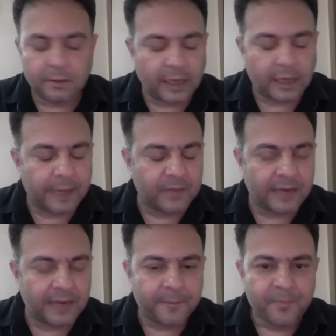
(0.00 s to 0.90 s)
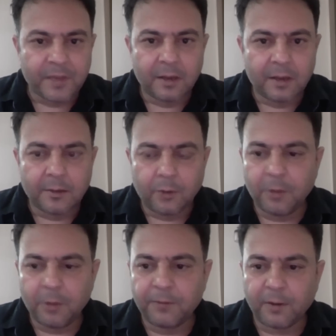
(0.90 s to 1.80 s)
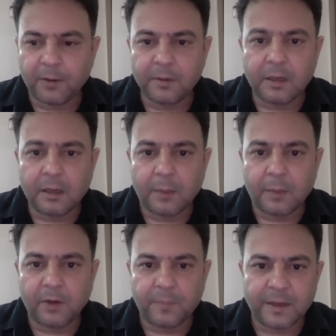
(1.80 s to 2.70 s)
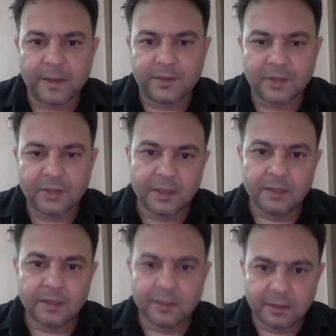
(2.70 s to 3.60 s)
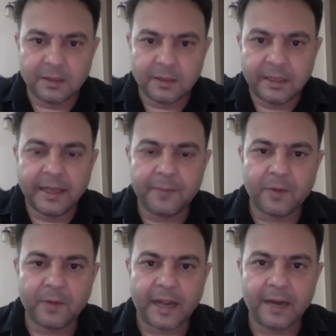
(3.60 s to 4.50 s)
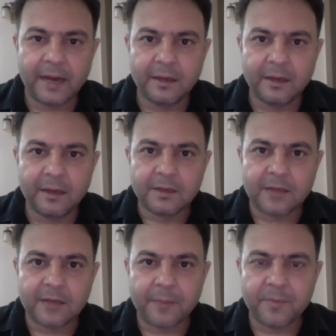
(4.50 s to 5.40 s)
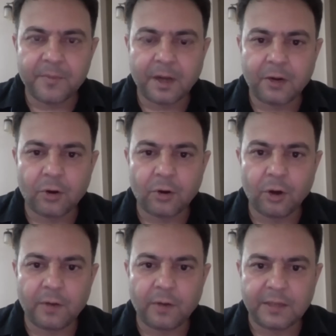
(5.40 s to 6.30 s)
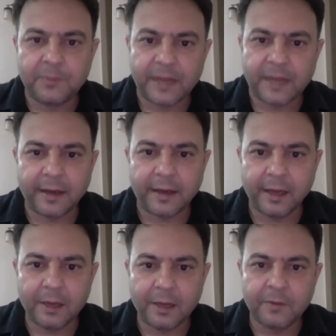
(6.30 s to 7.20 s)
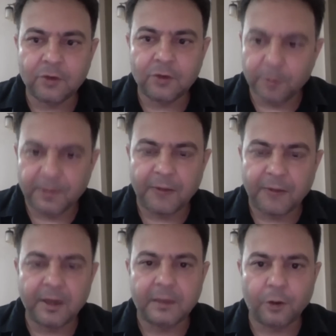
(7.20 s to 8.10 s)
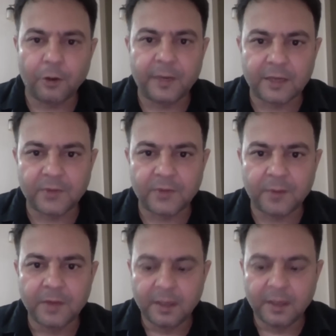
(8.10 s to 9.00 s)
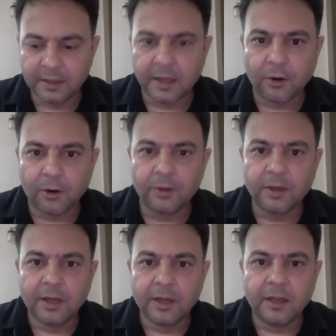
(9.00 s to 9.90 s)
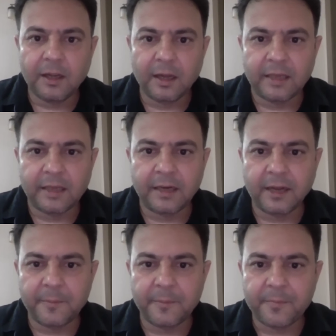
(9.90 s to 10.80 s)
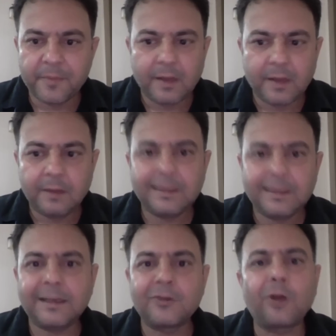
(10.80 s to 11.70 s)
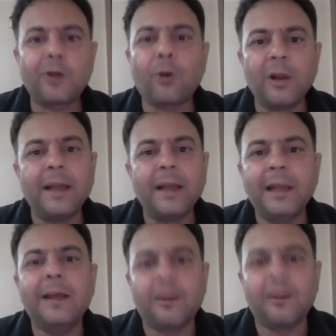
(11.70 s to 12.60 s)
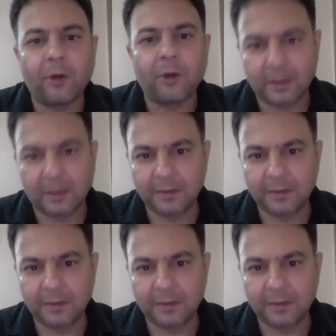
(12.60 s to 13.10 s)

claim that probably for a couple of months they had some control over some territory which could be 500 kilometers from their own kingdom. That does not hold any legal water.